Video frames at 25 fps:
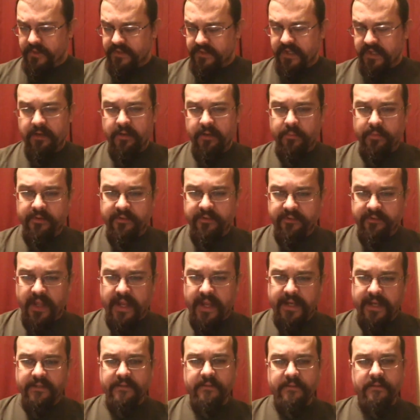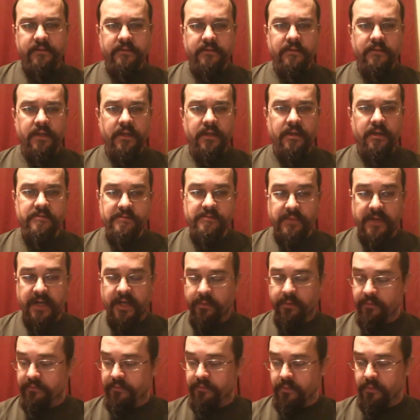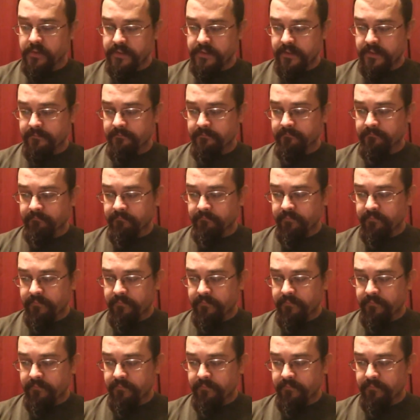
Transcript: terrible sight spread out before them.